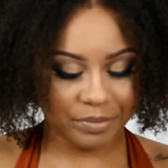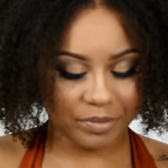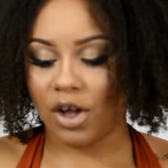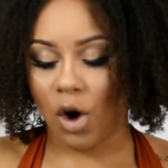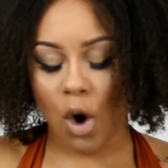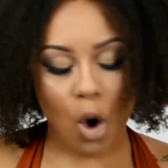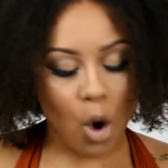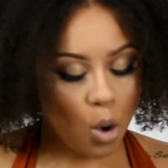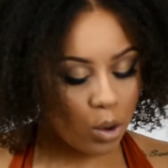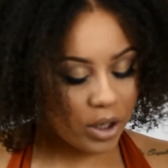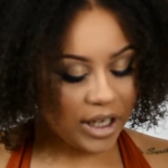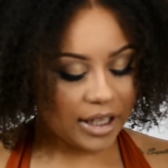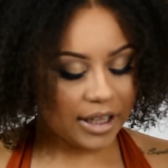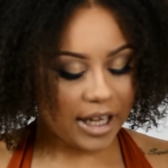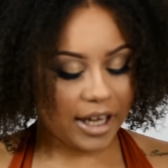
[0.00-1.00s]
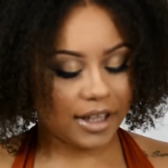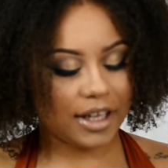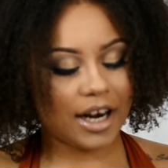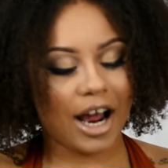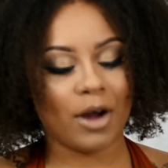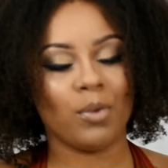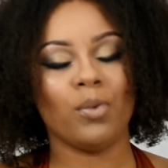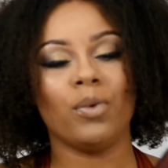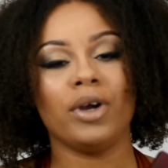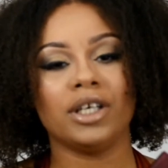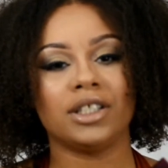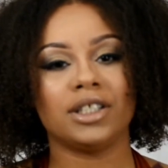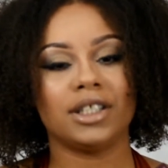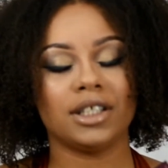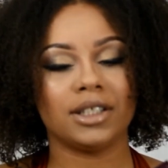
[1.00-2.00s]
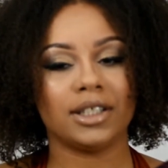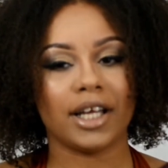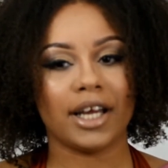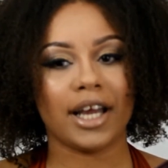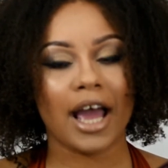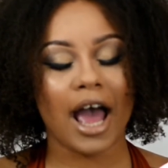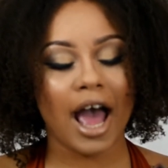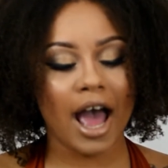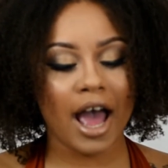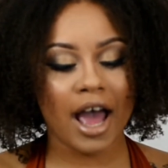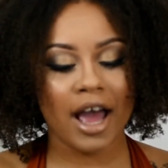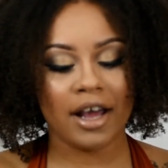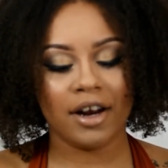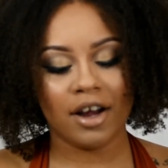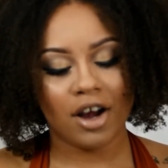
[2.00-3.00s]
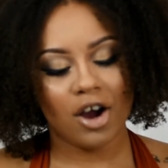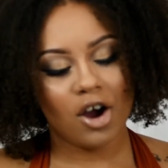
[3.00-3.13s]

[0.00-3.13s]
The only thing that I wish this thing had